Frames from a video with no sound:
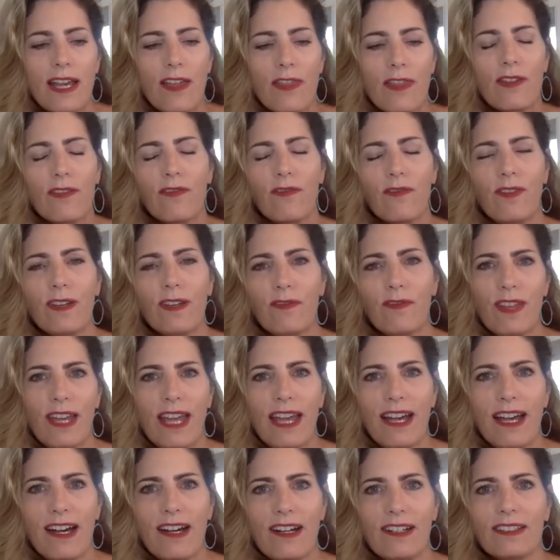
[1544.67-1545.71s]
The fifth
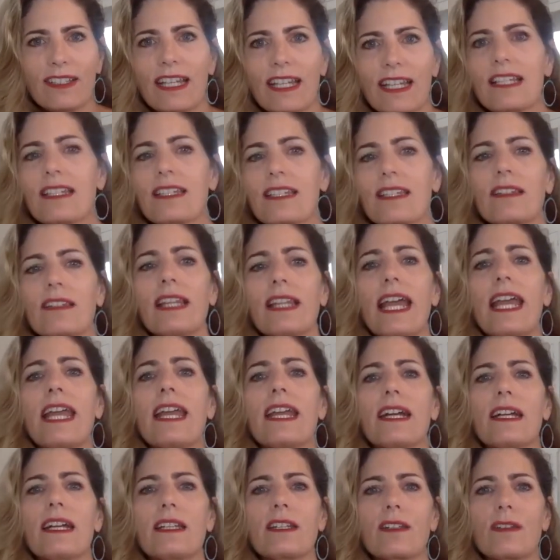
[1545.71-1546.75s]
L is
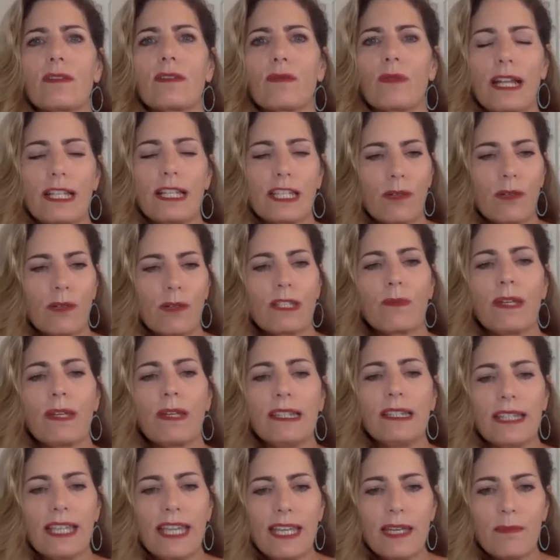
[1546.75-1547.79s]
land, right? So as we
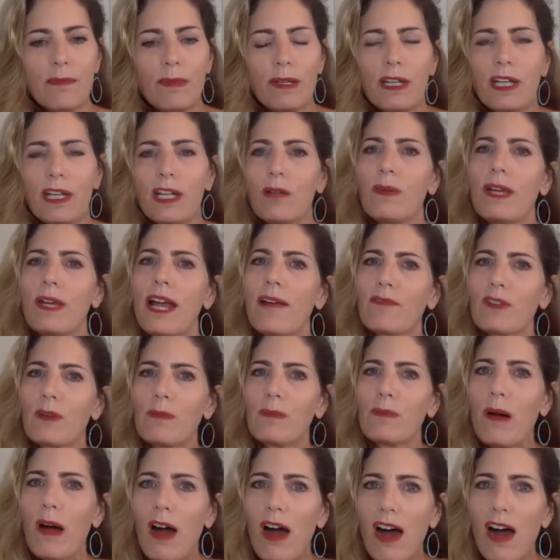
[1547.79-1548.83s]
leap, we have to
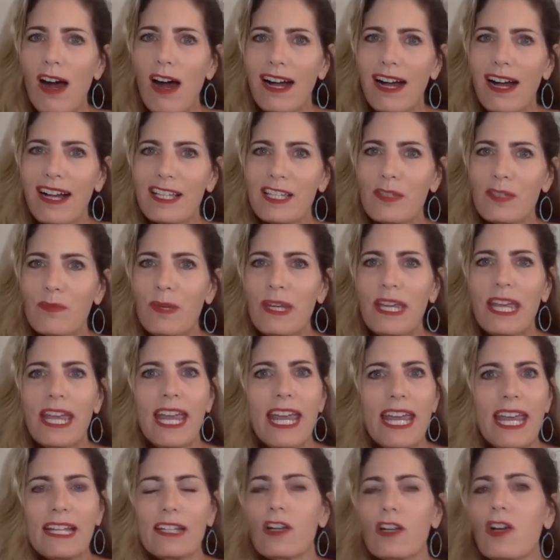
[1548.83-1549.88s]
pause. We
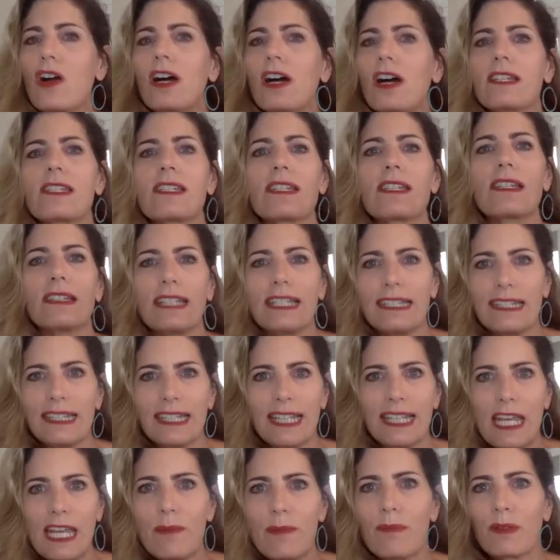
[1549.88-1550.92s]
can't constantly
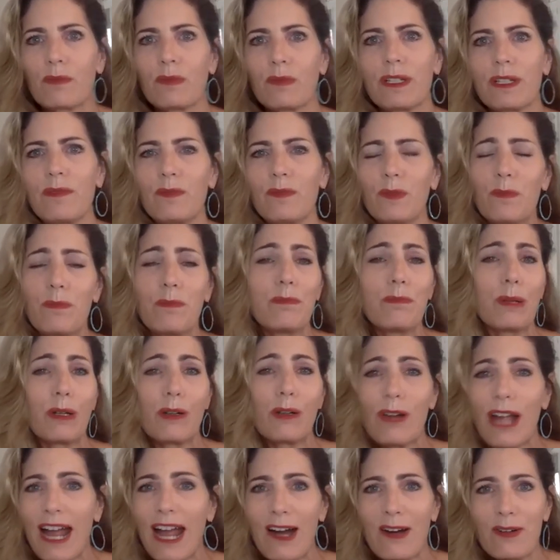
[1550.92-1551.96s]
leap or we will
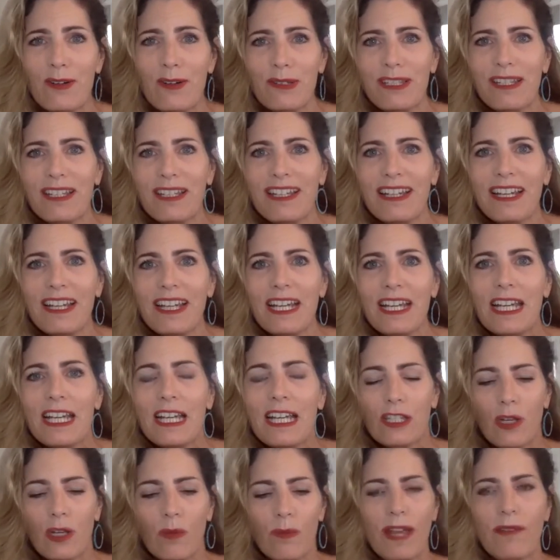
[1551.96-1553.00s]
burn out.
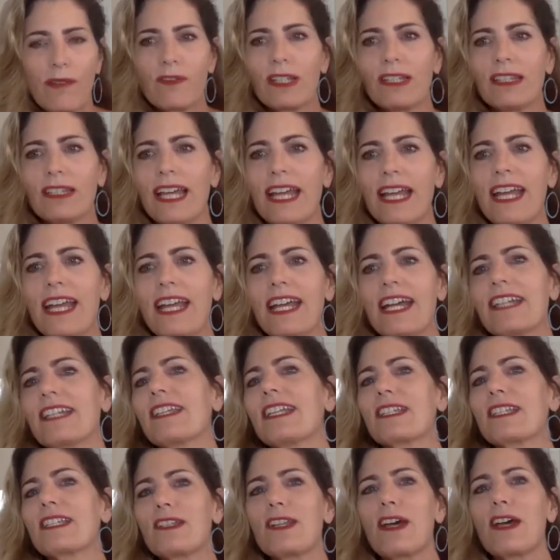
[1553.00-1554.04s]
So we have to land. And
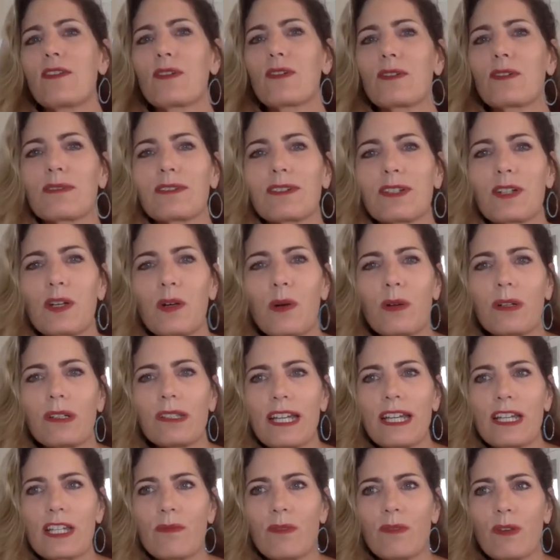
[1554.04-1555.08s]
that's another
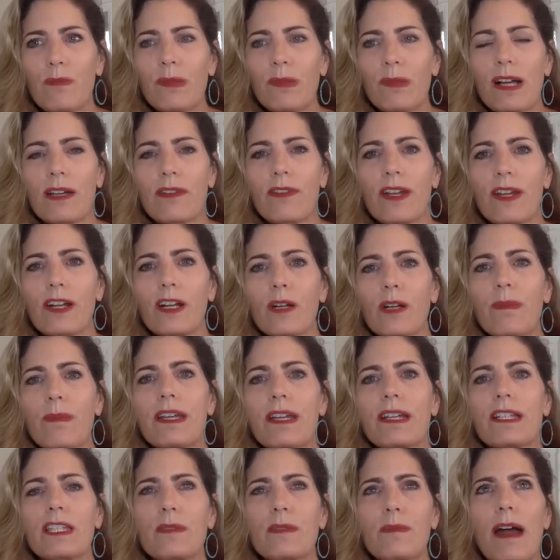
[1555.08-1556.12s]
correlation with block therapy.
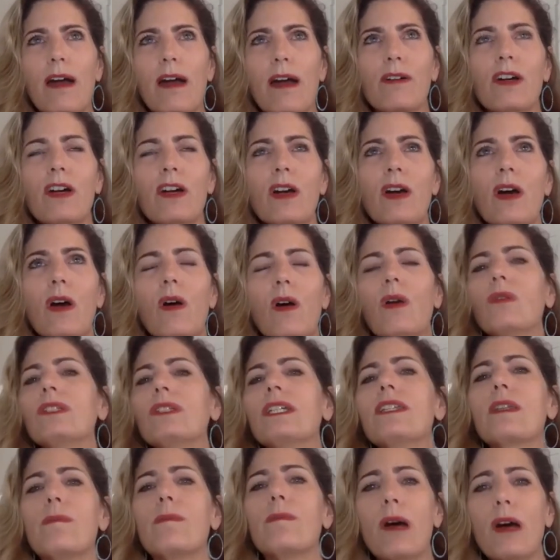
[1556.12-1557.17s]
It's about
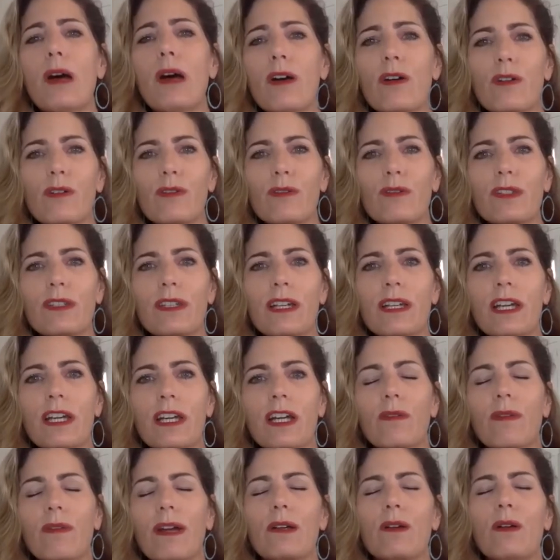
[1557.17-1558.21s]
holding the pose.
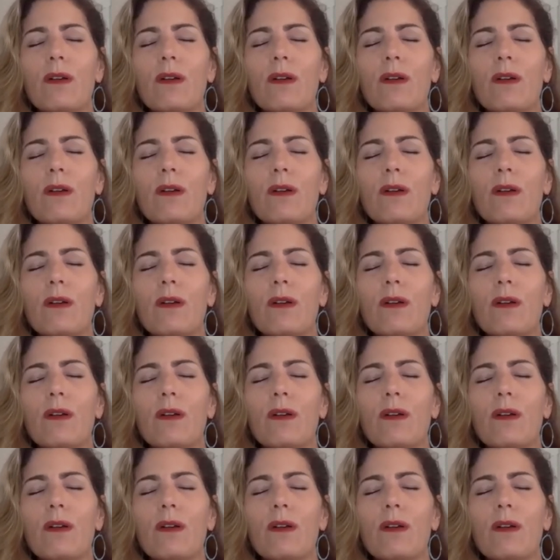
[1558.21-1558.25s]
Right?